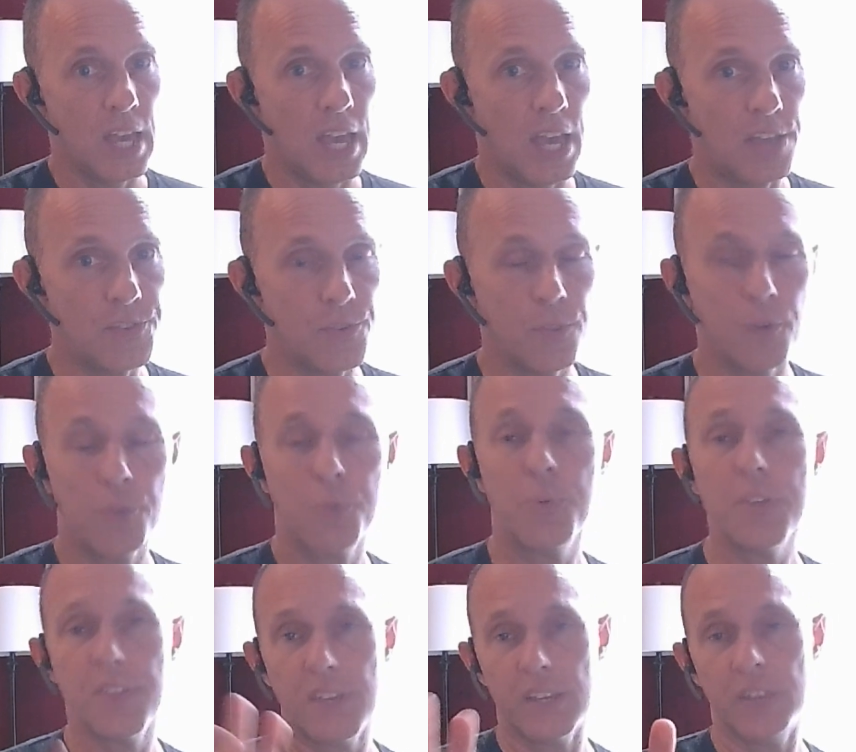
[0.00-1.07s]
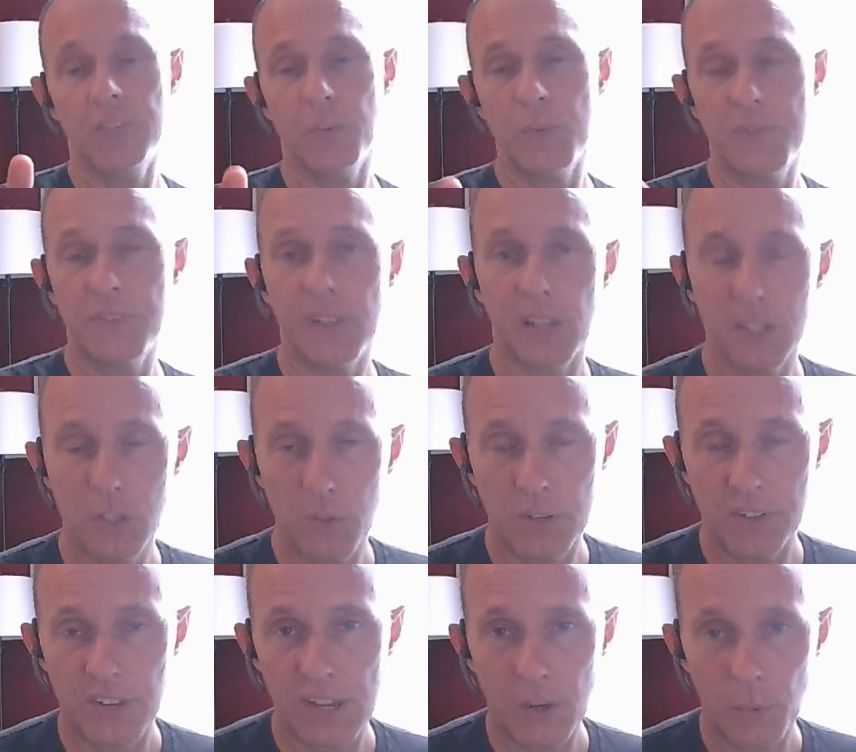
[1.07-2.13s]
And so there are three things that we feel like you can
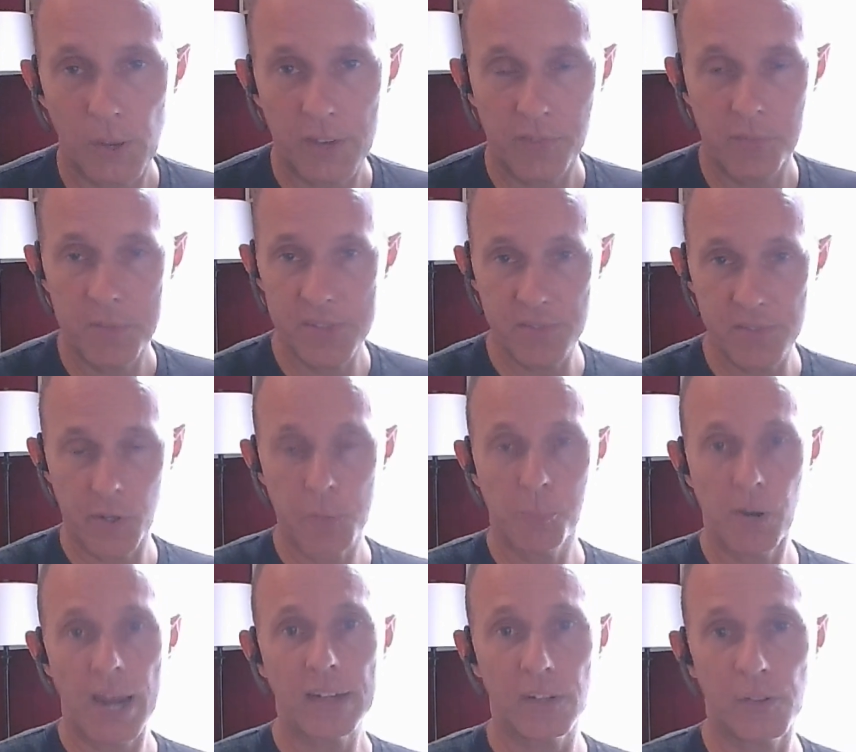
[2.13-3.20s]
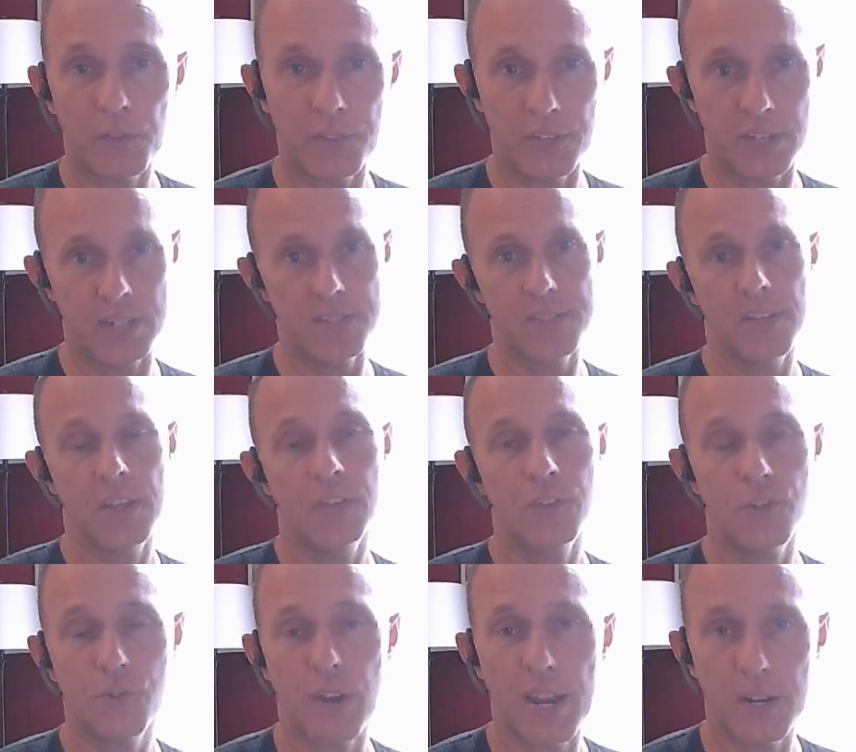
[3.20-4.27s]
take away from this, very practical things to
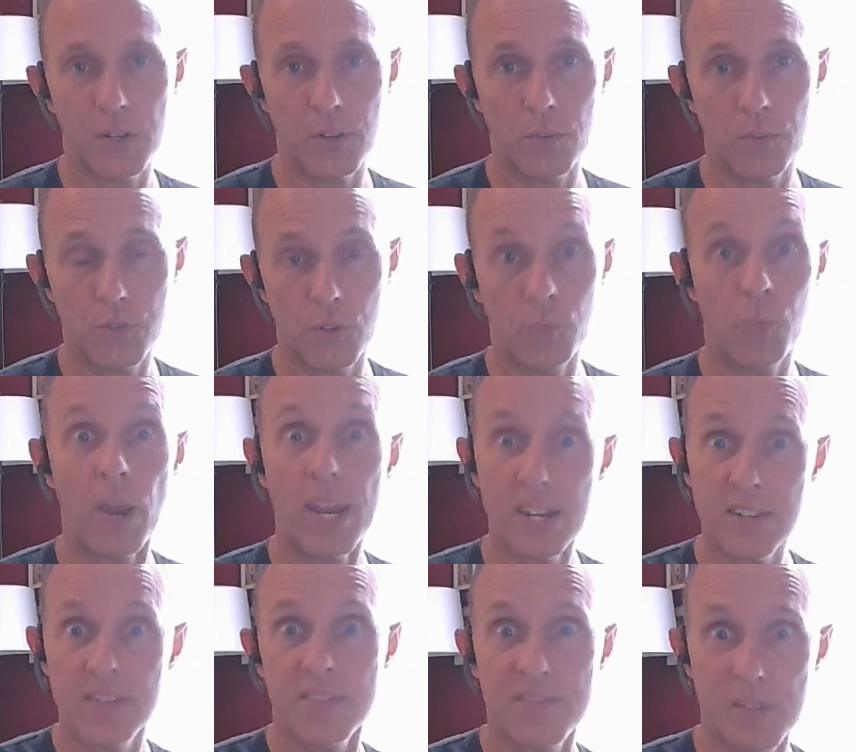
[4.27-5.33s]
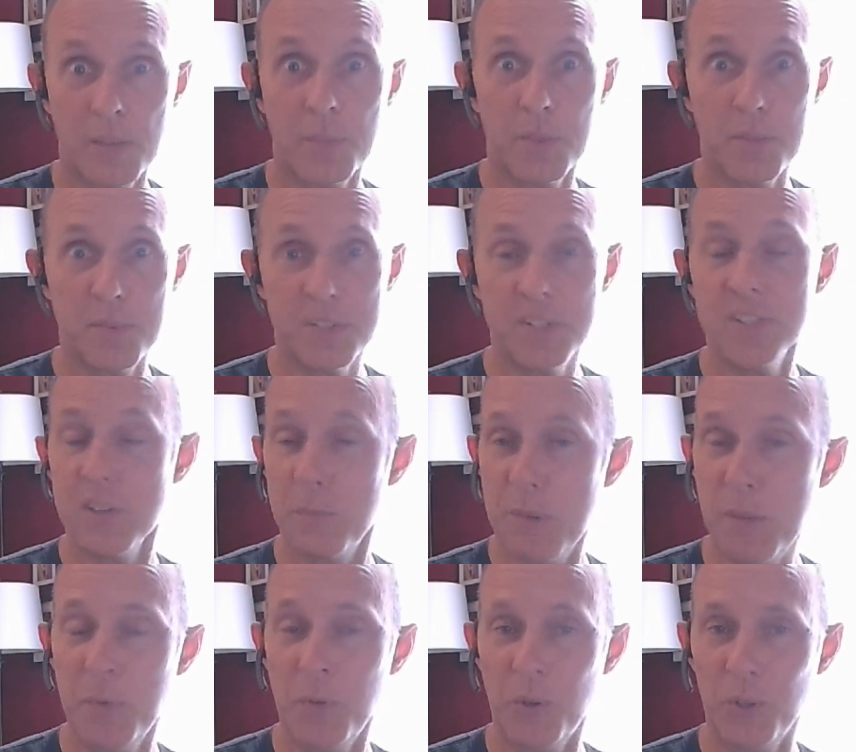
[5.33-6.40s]
try to right some of the business of
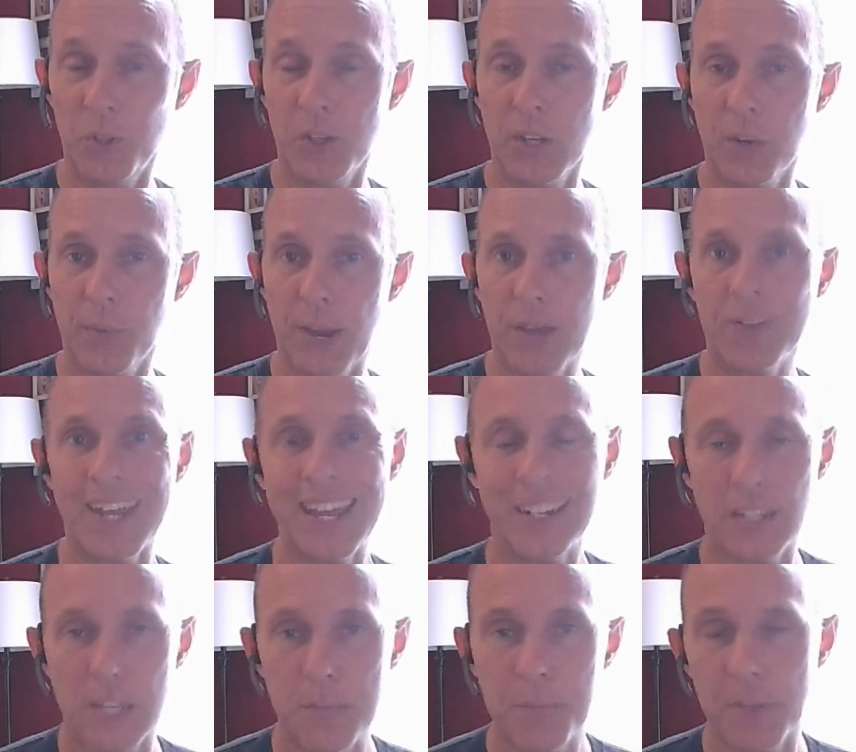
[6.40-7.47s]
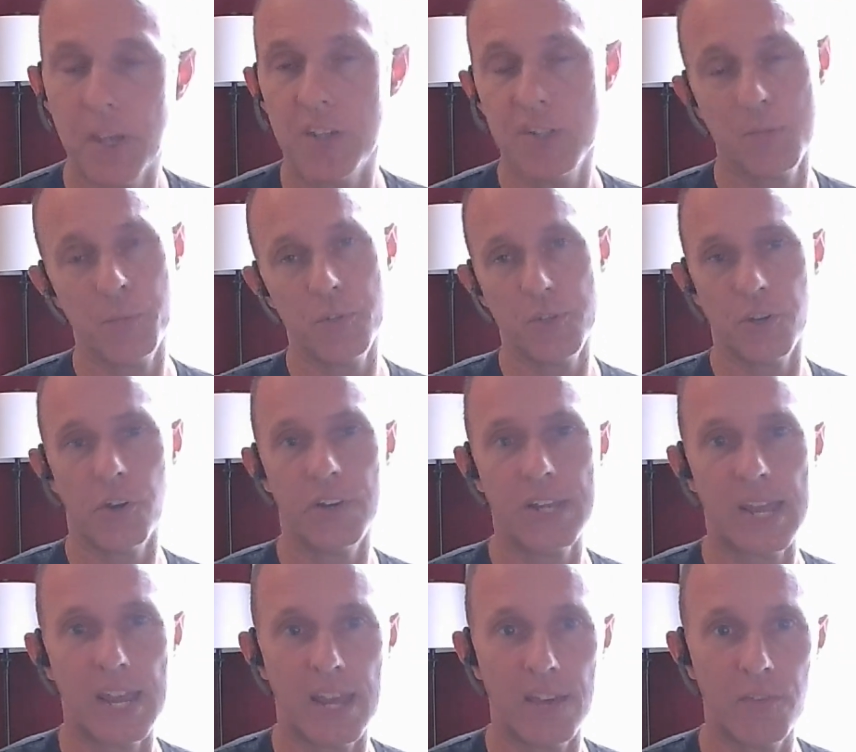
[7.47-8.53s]
people who are looking around and keep the customers you already
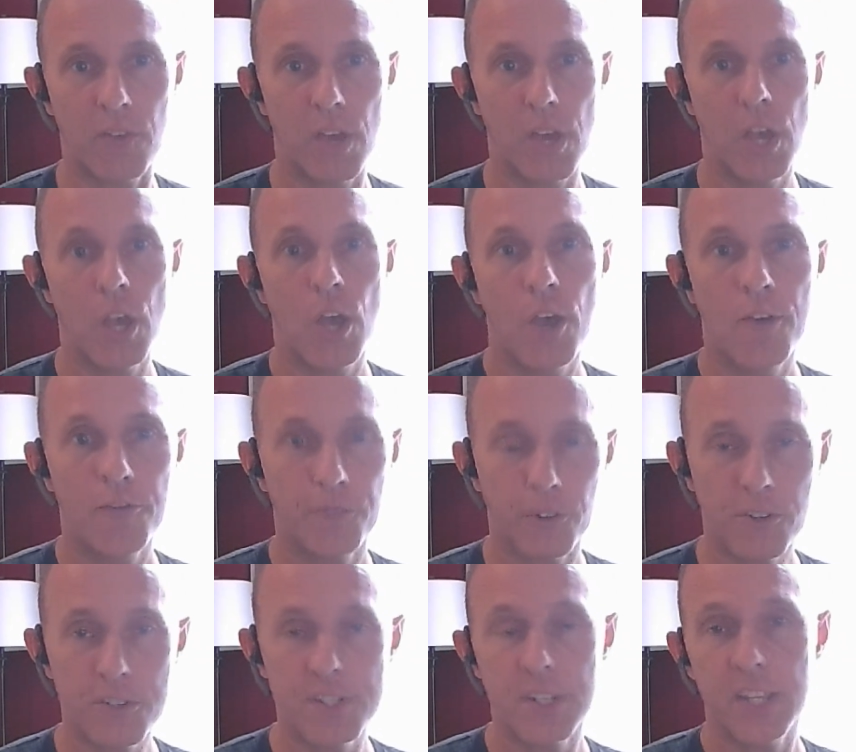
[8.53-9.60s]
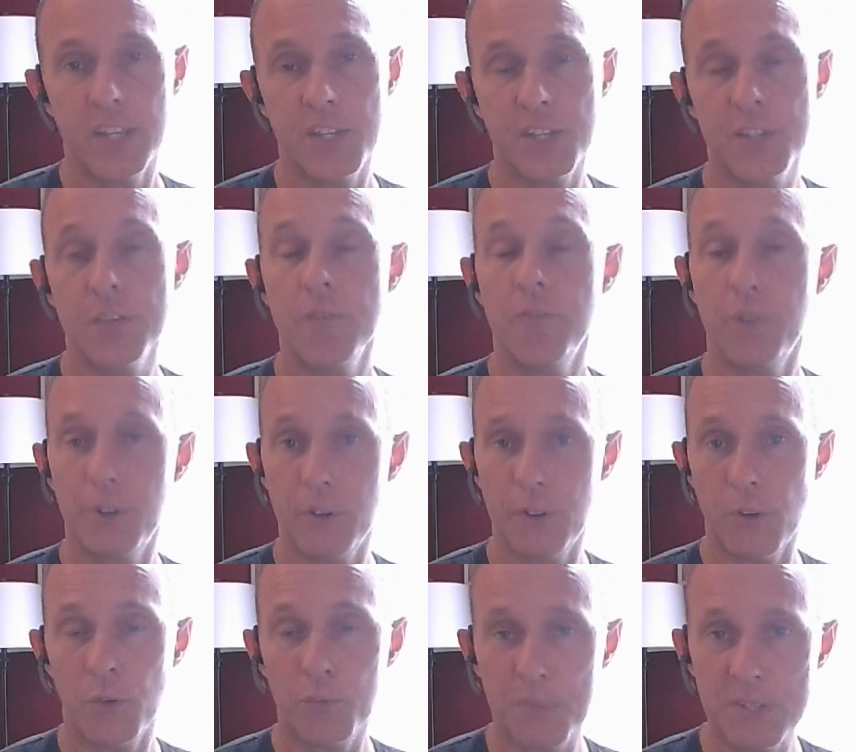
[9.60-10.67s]
have. First is for your
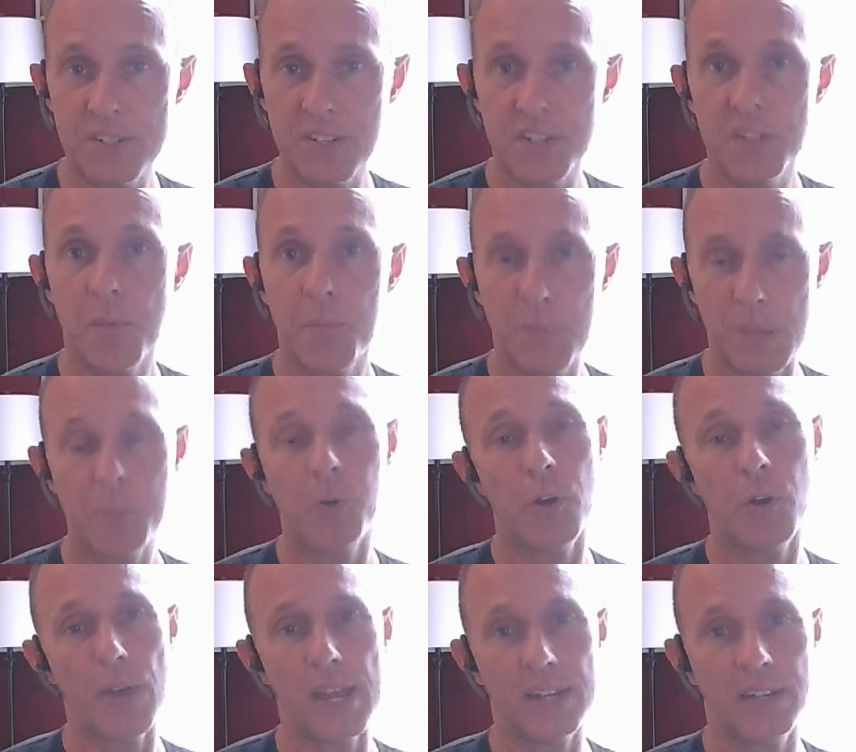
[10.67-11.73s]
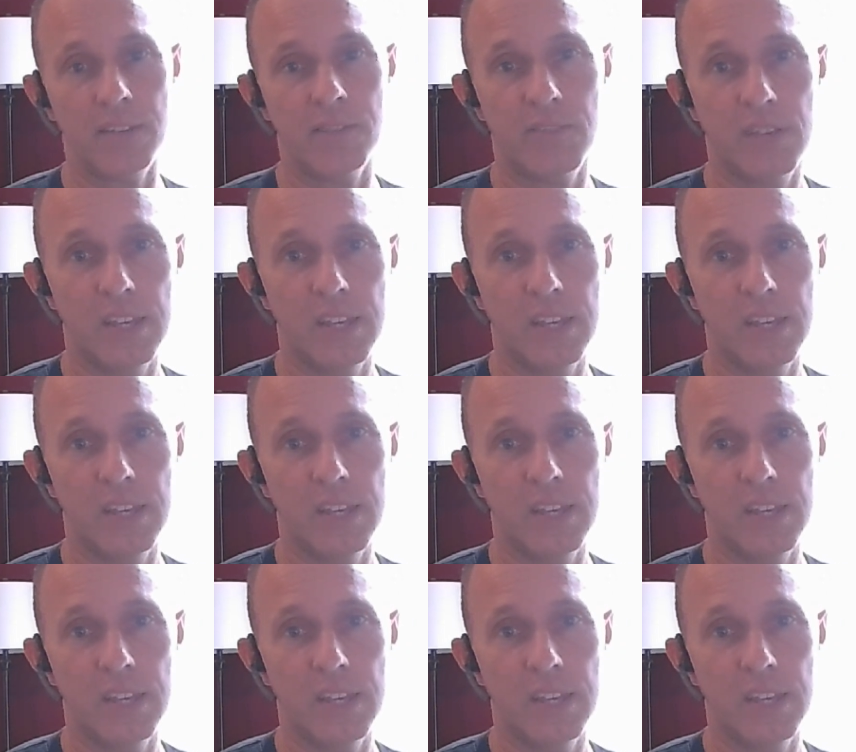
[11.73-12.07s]
own business, be proactive.